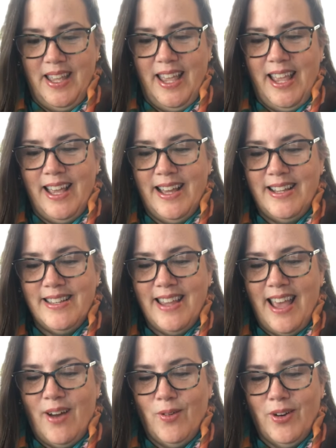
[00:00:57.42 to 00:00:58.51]
And
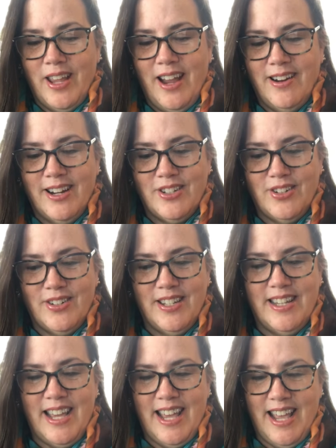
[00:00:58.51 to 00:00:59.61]
our character
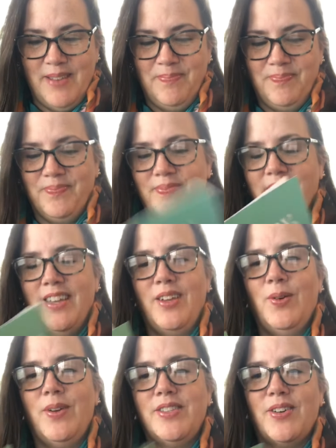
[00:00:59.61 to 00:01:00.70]
today,
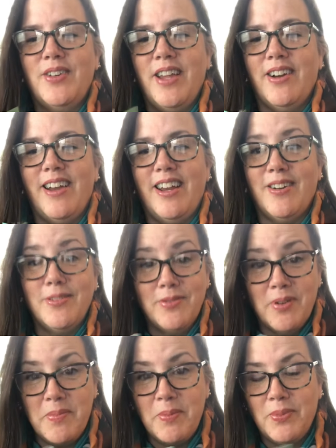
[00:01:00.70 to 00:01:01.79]
who is our narrator.
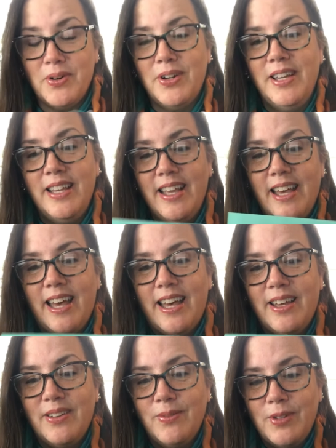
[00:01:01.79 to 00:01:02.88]
Remember,
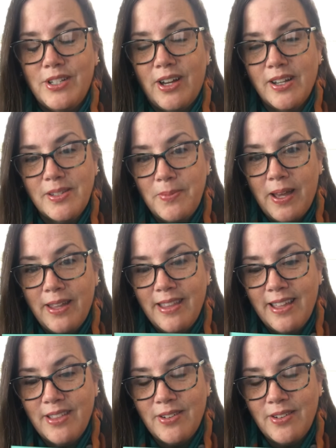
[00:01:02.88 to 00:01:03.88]
we talked about the other